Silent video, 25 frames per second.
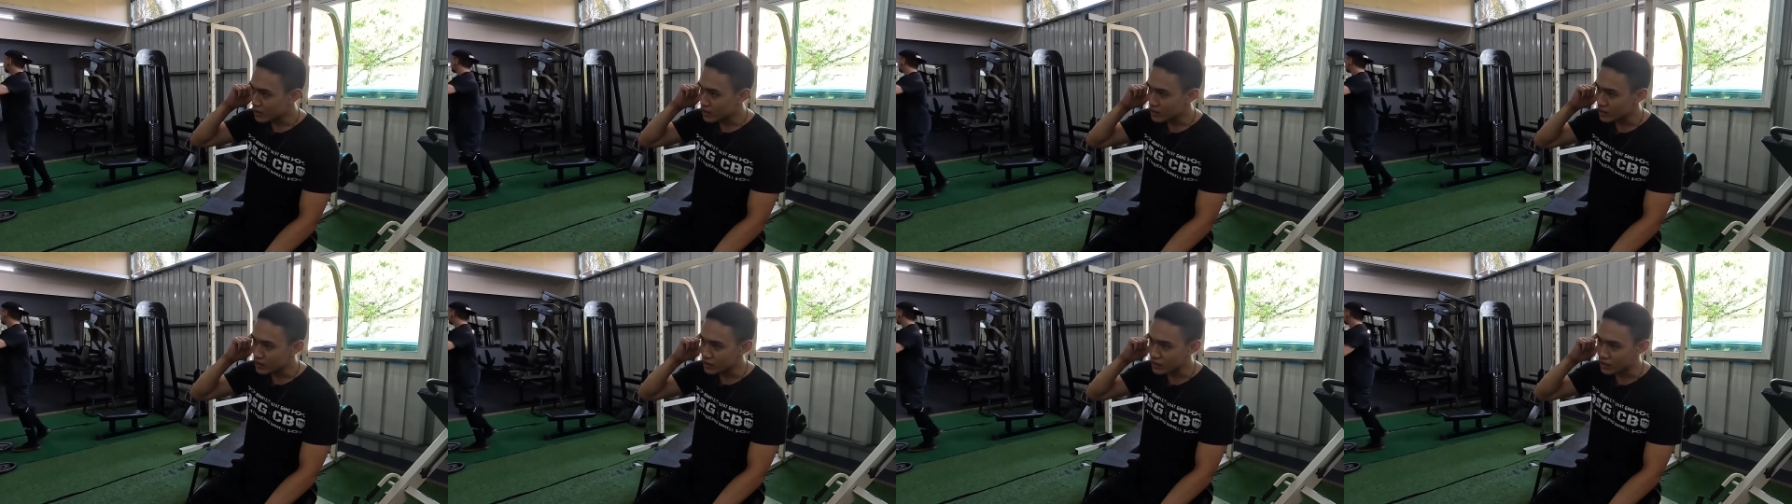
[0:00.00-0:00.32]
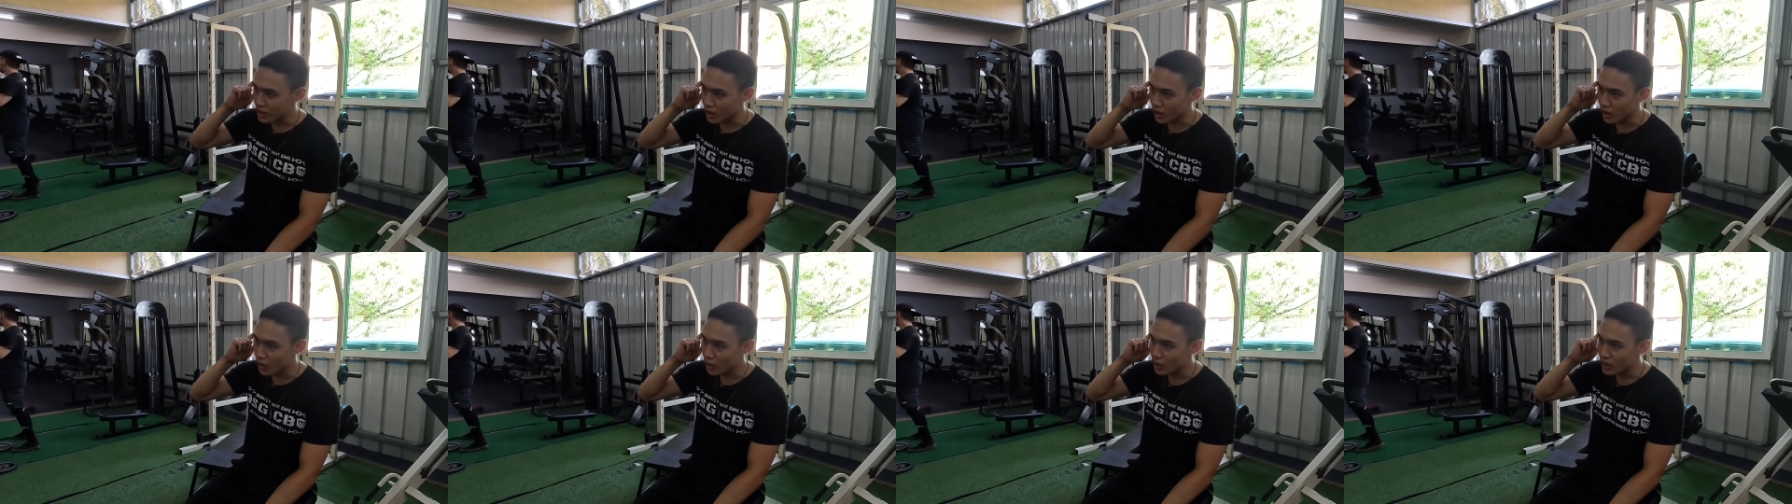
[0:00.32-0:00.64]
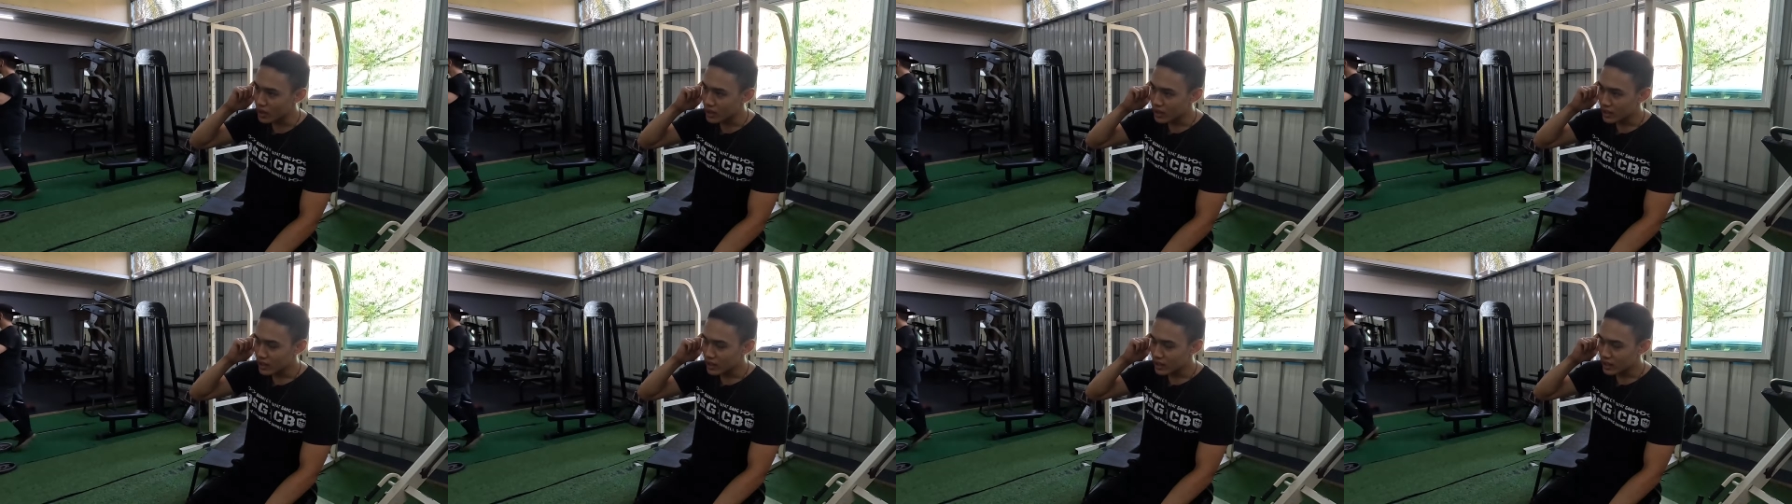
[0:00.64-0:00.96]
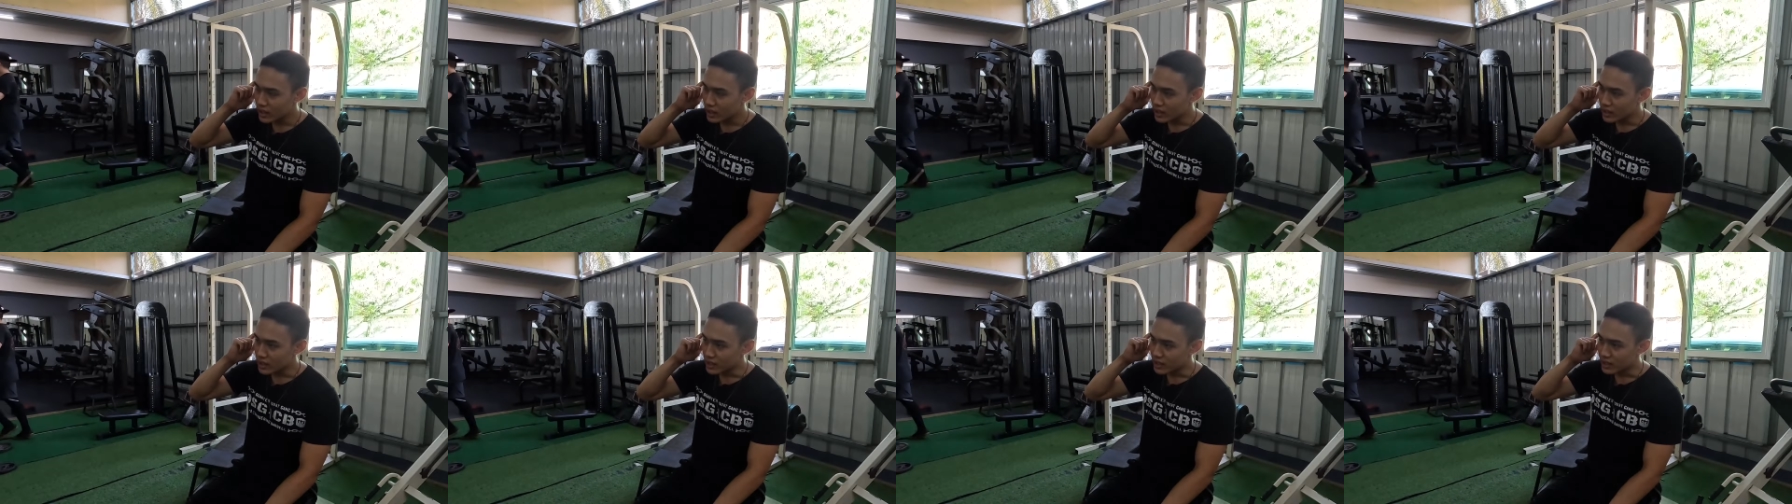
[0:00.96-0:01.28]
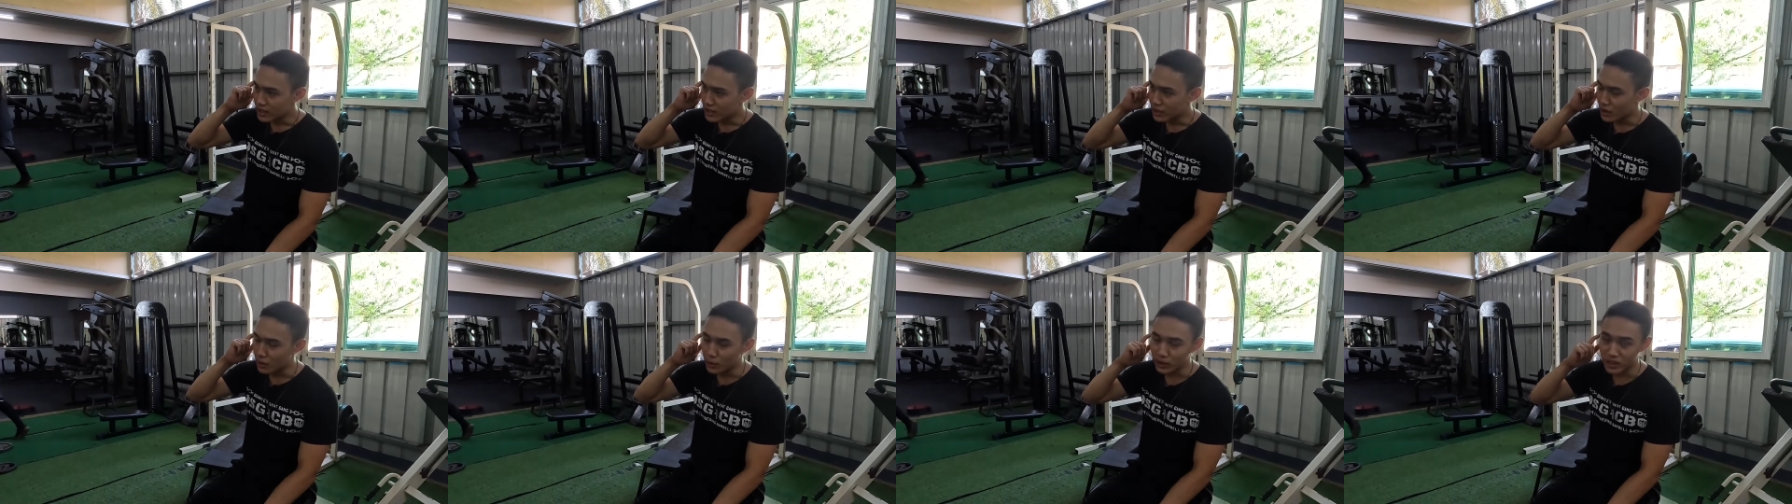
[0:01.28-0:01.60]
So, you
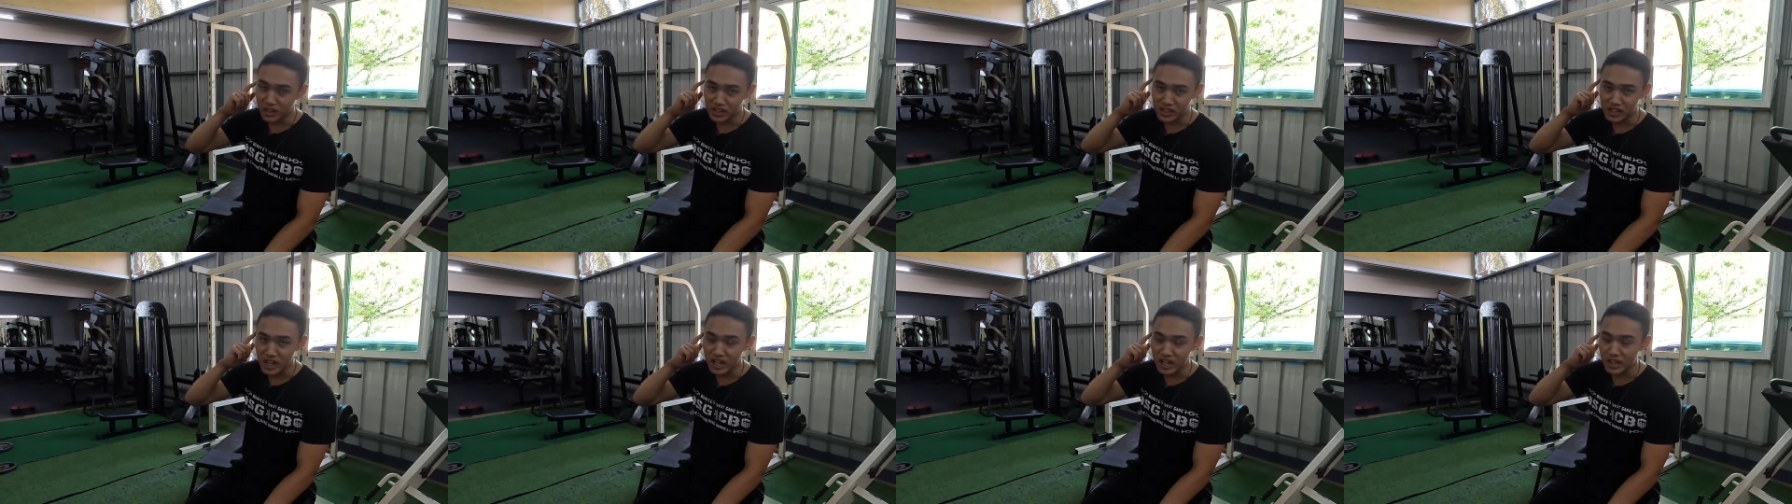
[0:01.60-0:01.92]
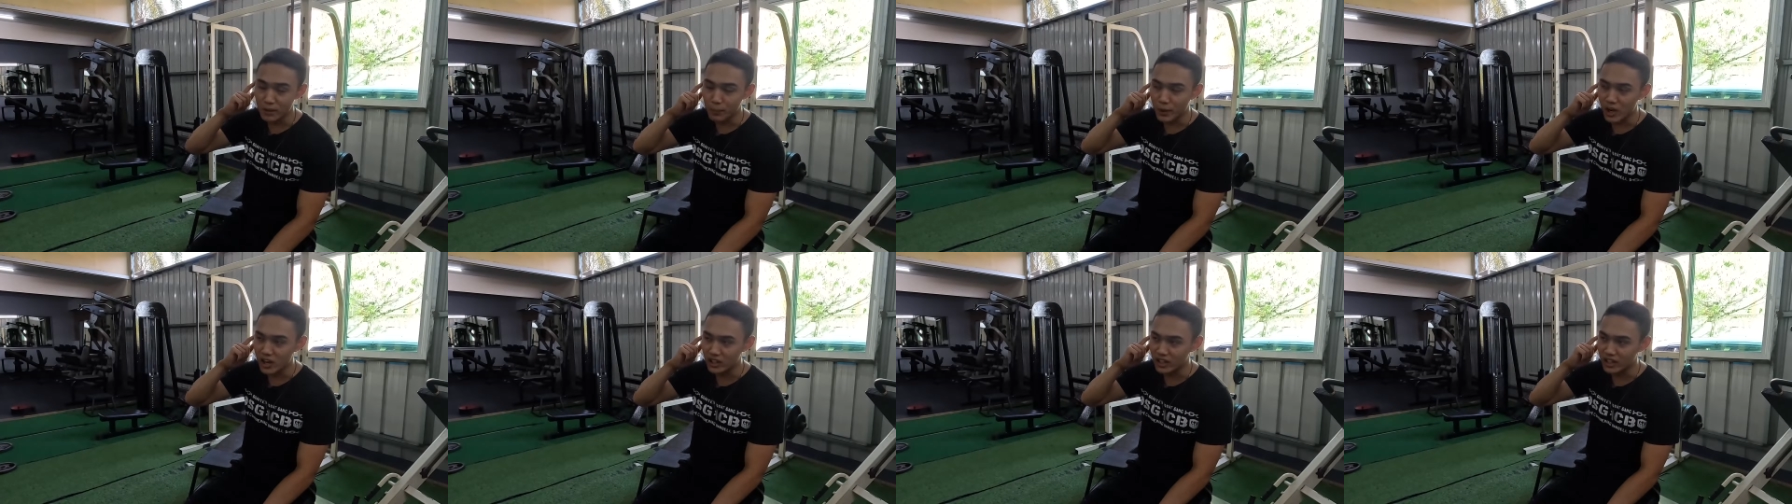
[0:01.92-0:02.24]
know, we're going to stay in the pocket.